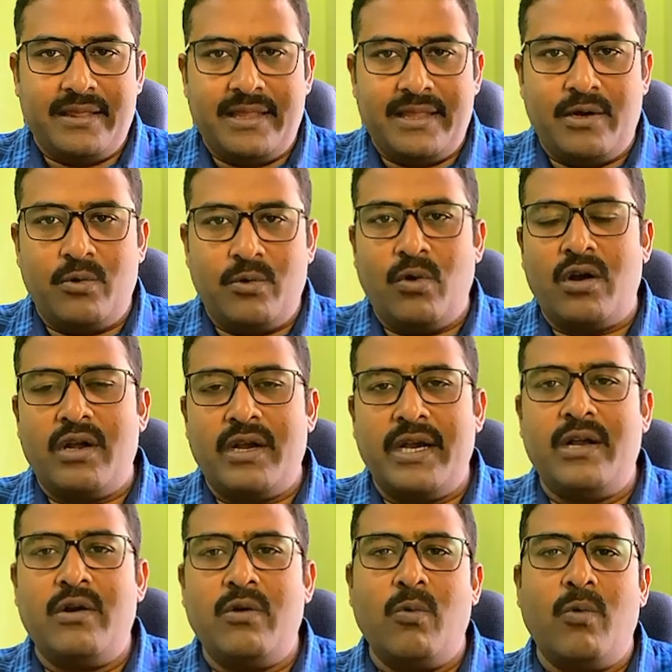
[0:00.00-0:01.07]
They do not
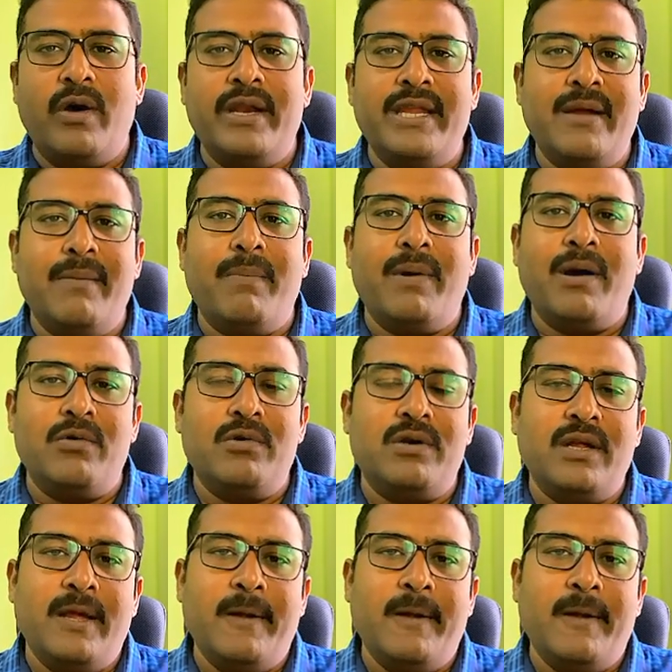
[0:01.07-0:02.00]
need to worry about